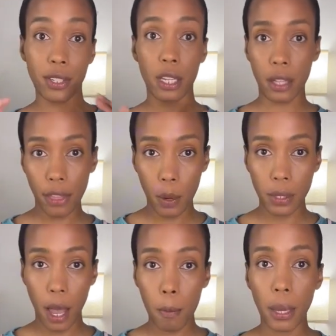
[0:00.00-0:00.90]
and nothing
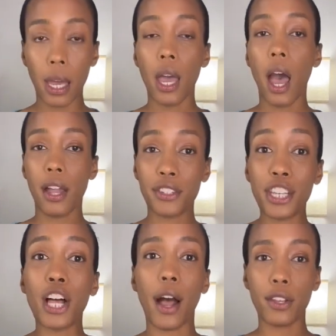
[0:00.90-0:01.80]
was helping
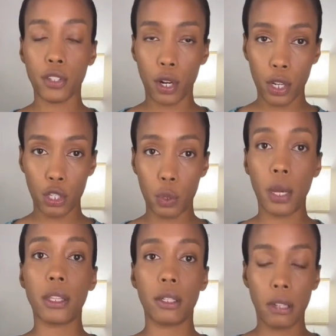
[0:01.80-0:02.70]
until I started
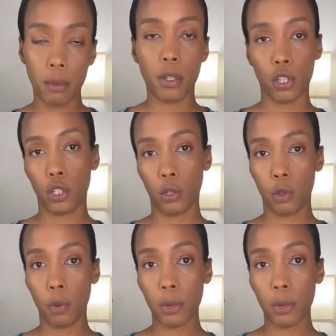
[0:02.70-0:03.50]
doing the deep tissue